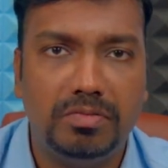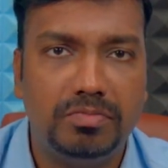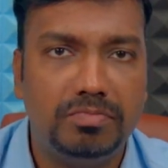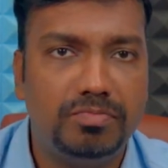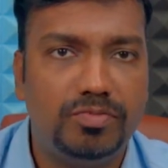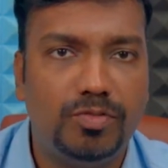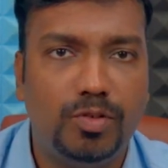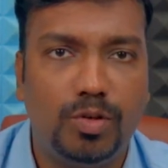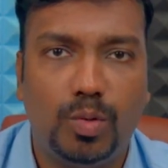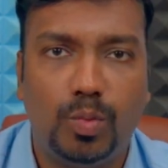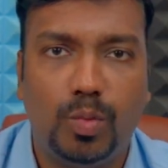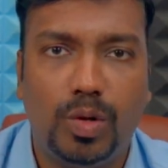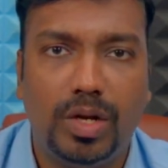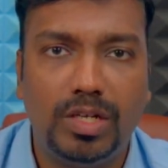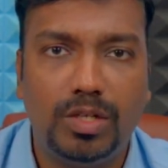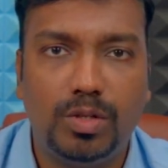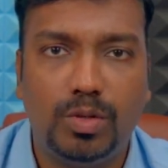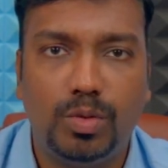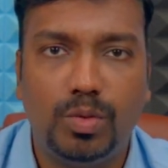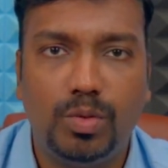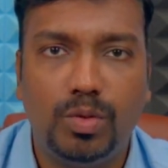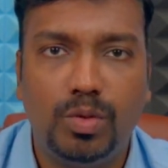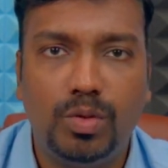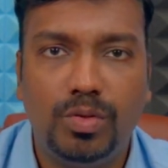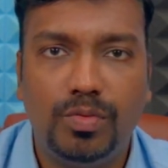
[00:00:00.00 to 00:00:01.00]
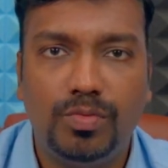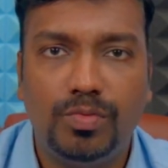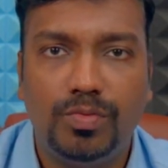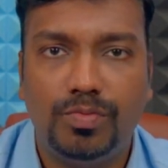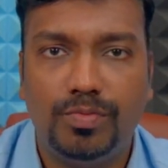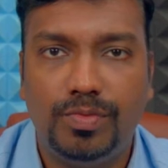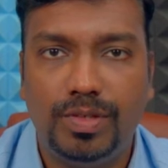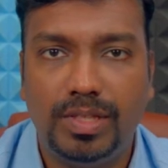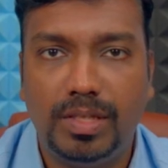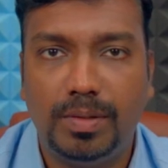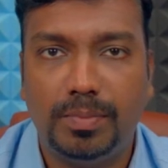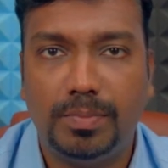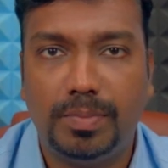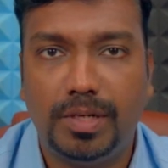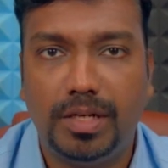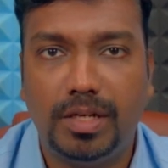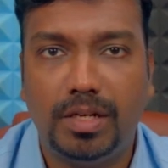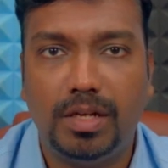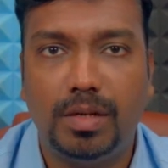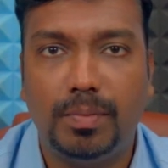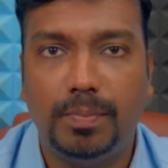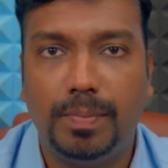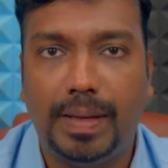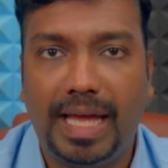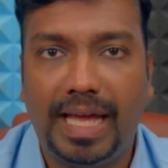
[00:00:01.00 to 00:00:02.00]
for 1 crore with a
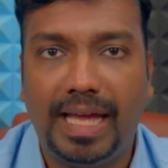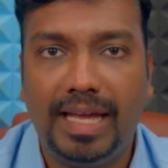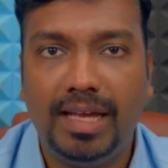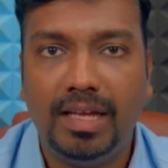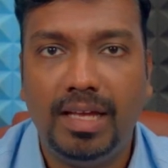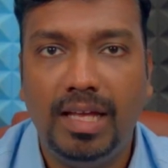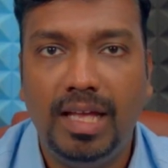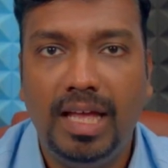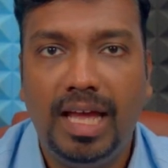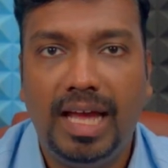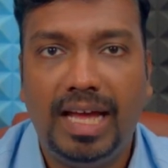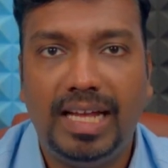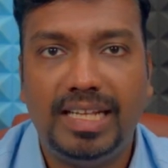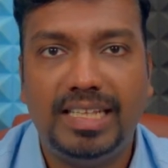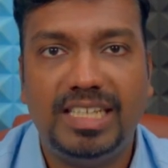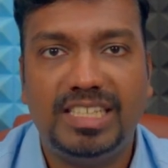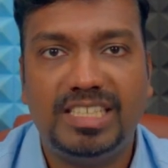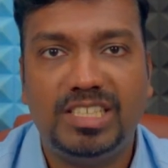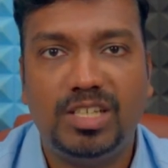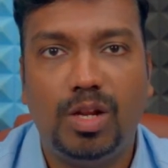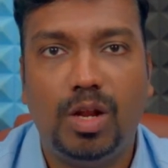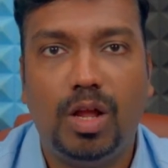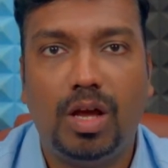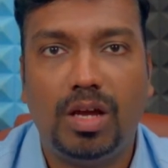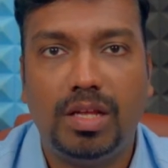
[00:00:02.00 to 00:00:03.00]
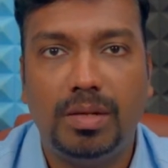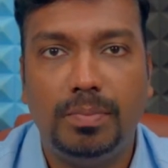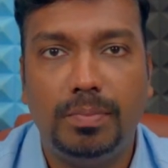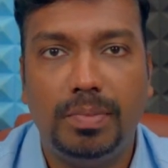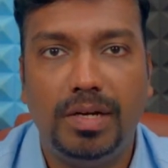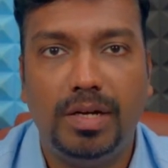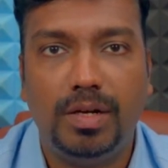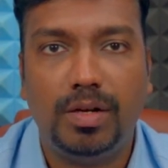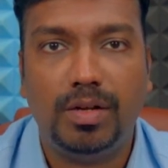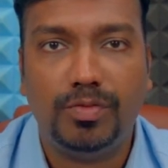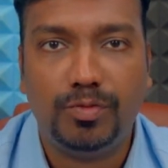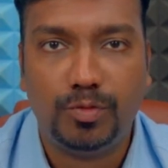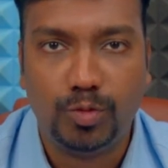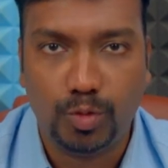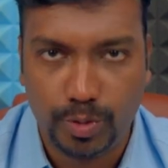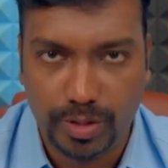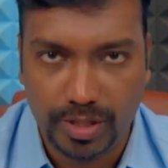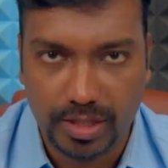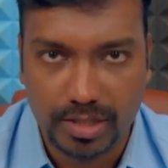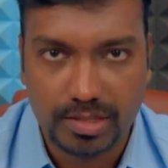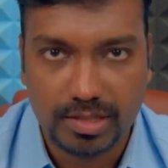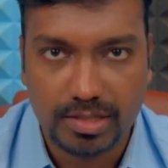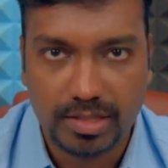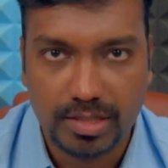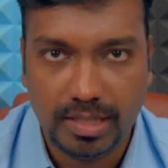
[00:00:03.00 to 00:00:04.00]
particular bank and there's a lock-in period of 2
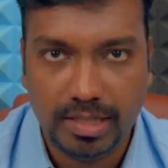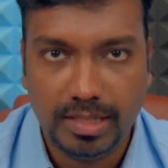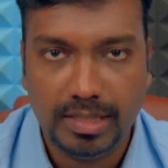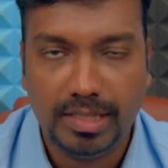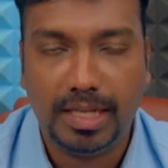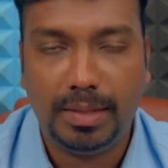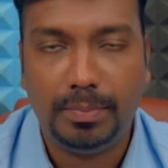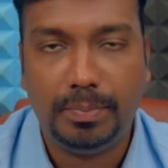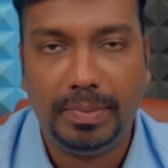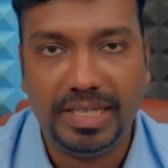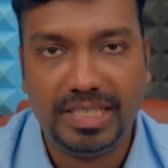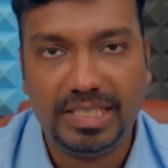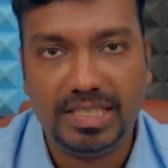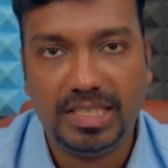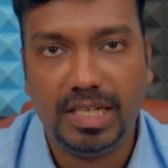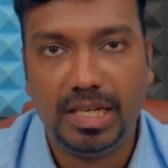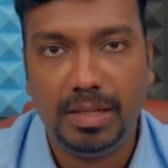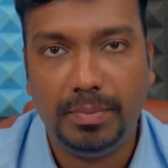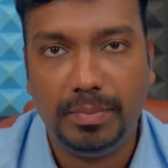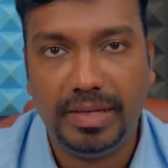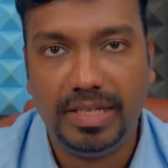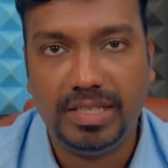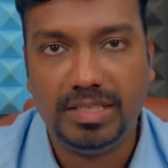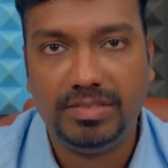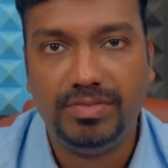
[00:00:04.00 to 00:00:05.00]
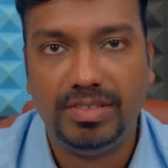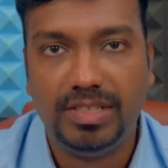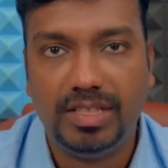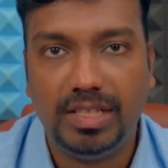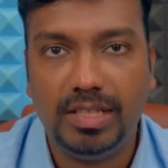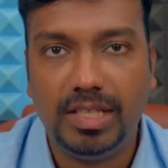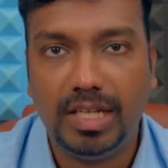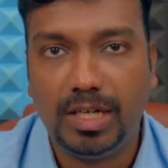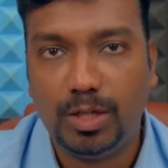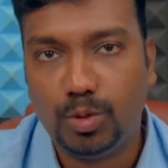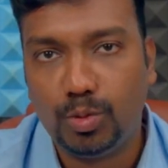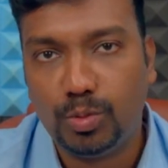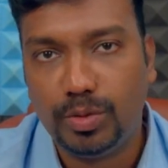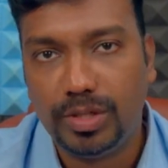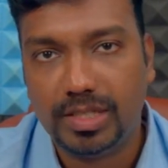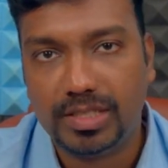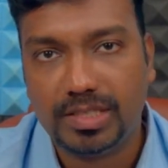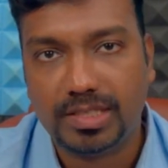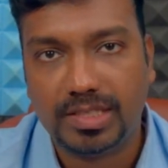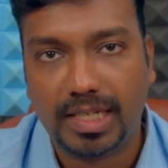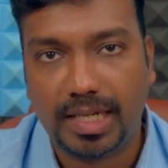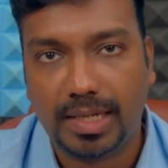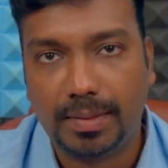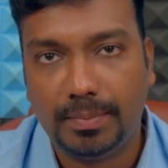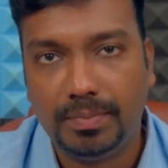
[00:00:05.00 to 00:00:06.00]
years. That basically means within the 2
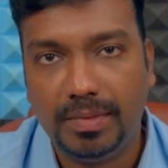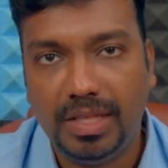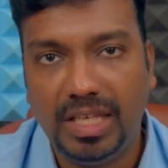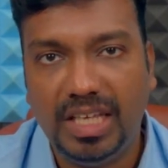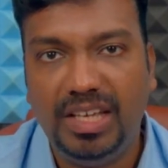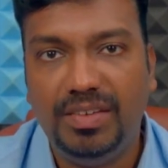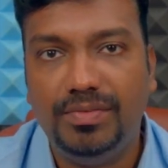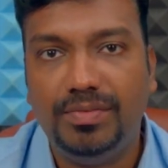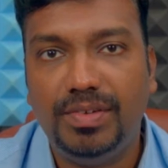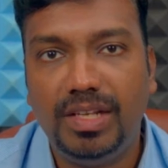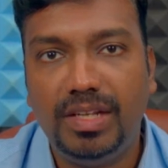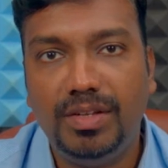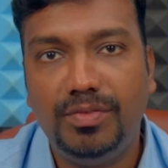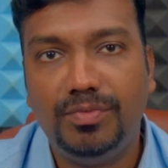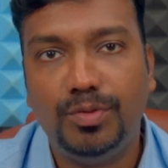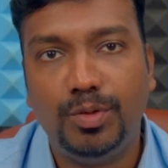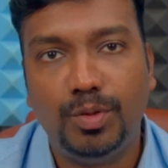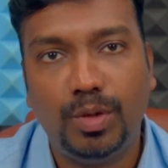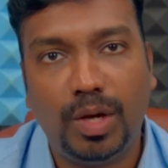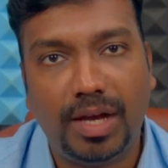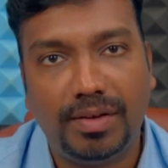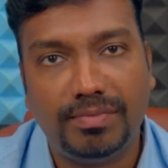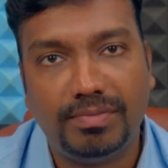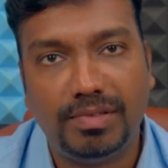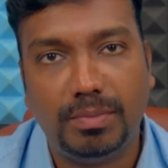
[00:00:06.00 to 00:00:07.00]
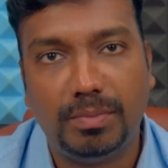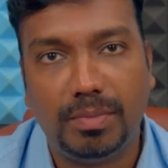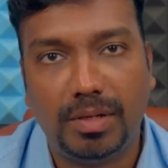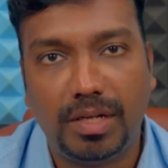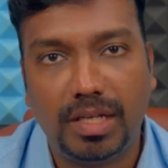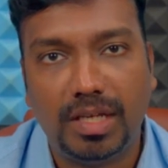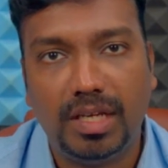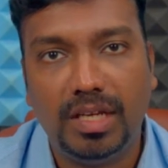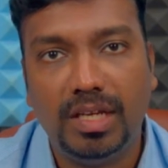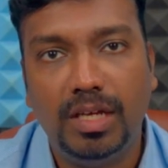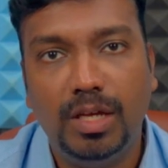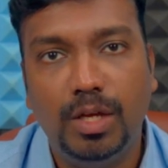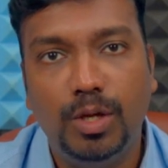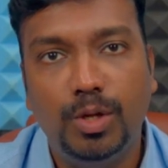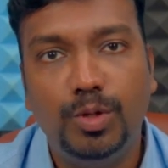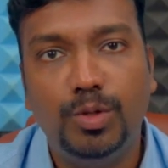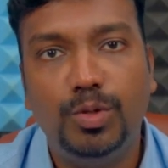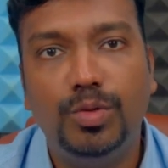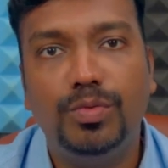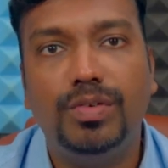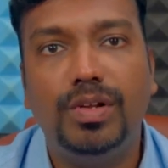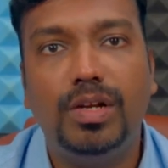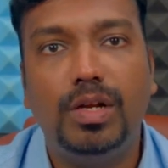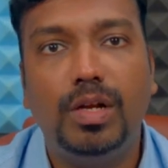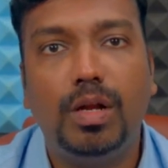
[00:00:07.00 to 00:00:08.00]
years time, even if you have the money,
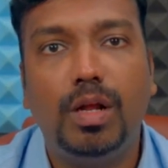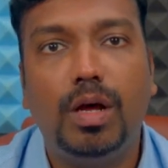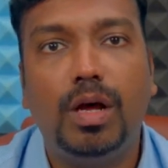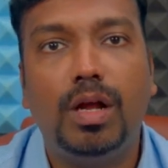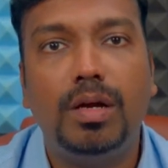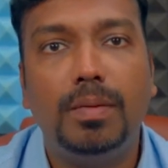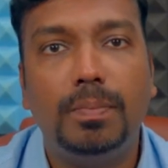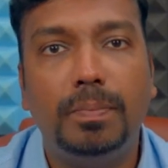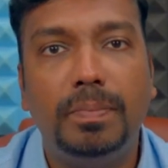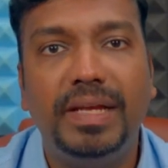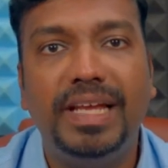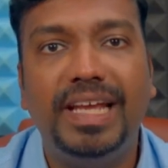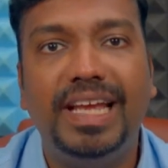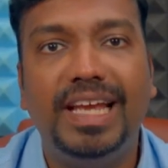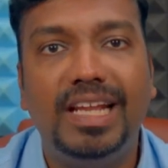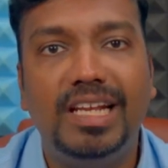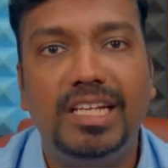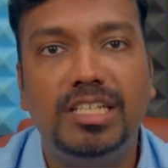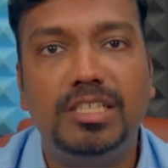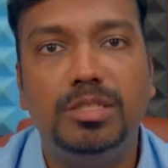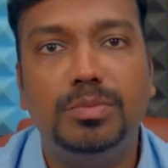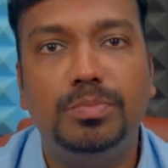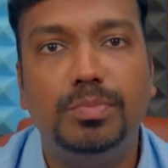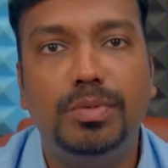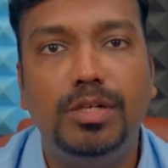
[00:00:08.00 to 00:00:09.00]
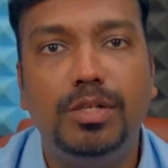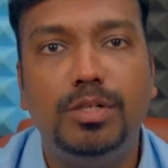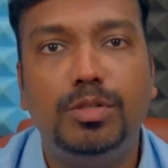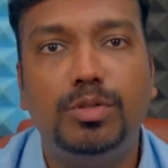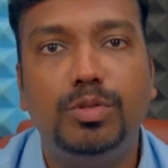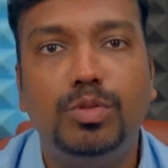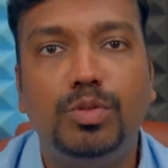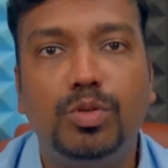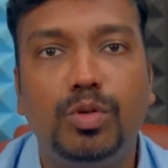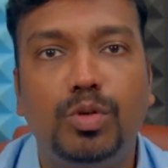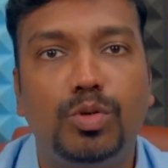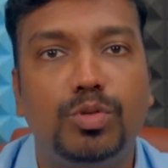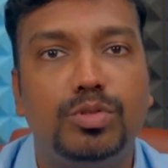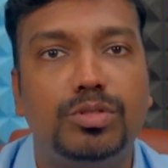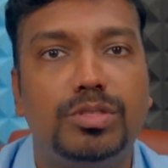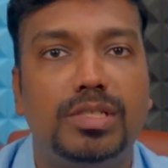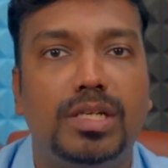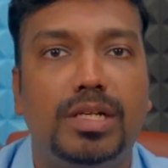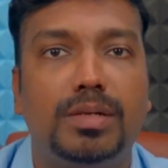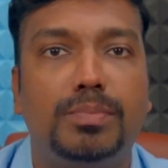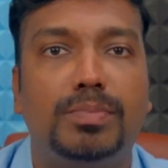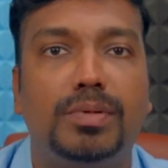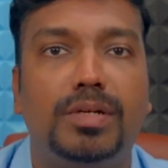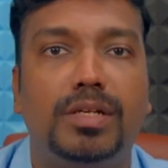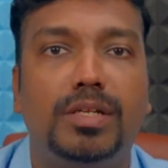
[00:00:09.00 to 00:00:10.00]
you will not be eligible to close
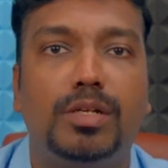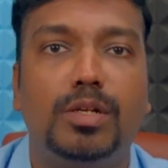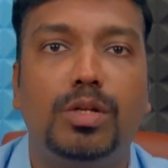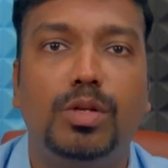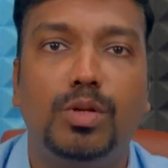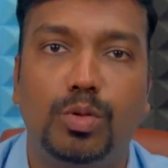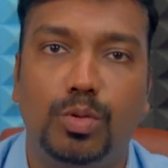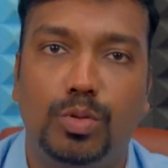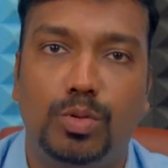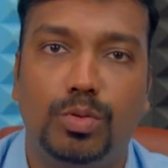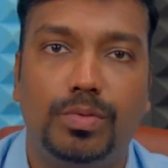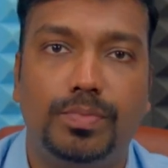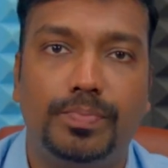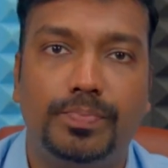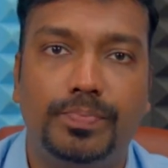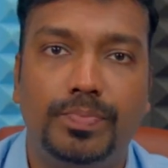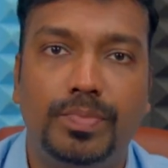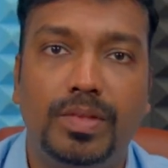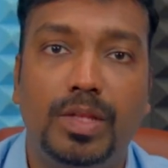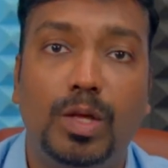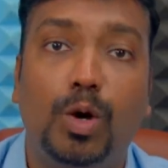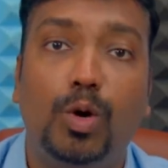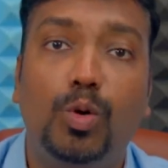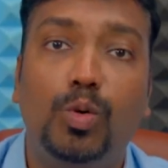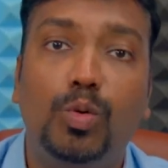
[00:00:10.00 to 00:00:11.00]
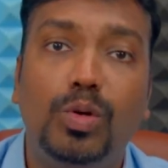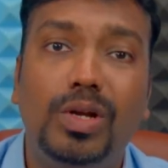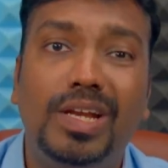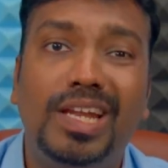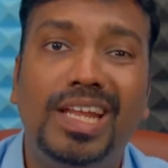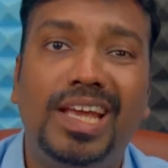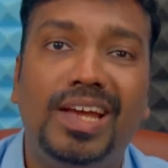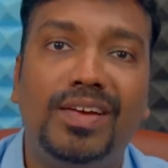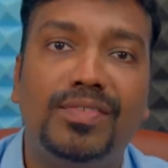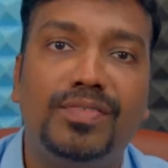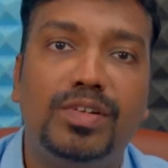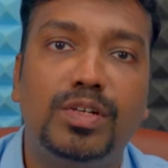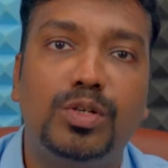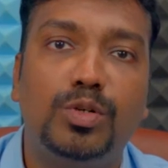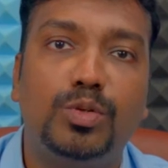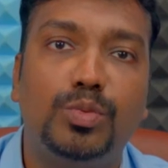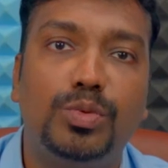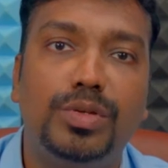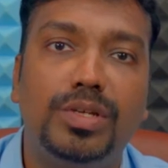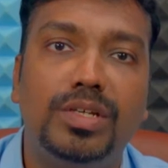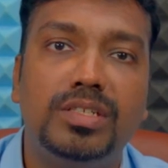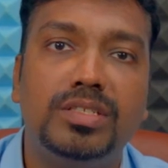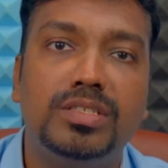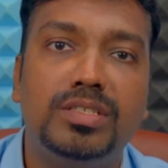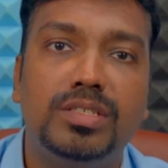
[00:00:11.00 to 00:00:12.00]
that particular loan. Only after 2
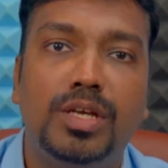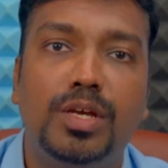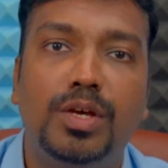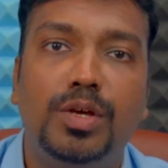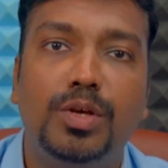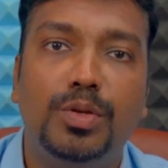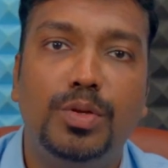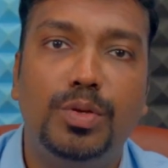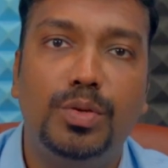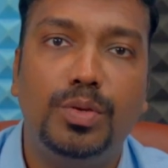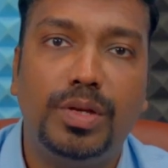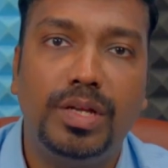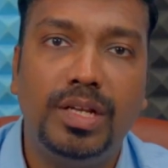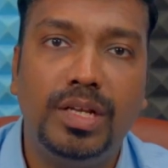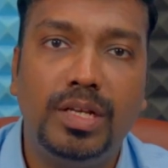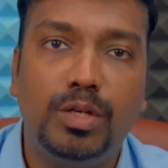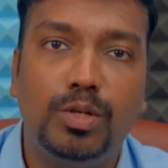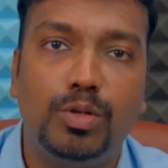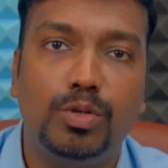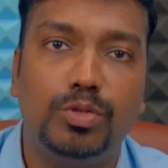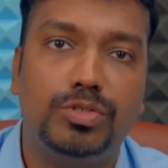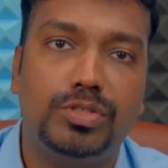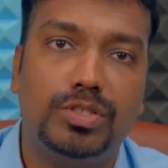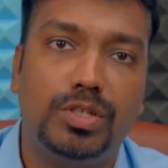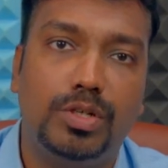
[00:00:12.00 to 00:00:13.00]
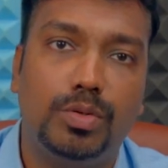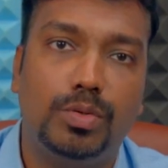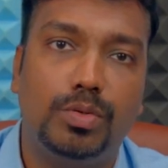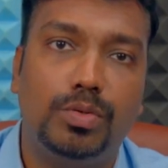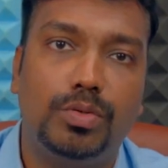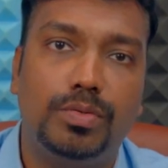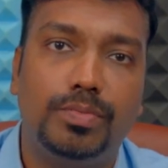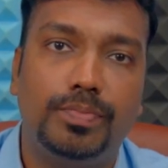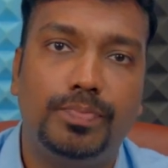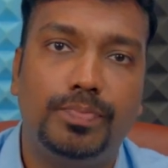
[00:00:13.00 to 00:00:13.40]
years, you can close the loan.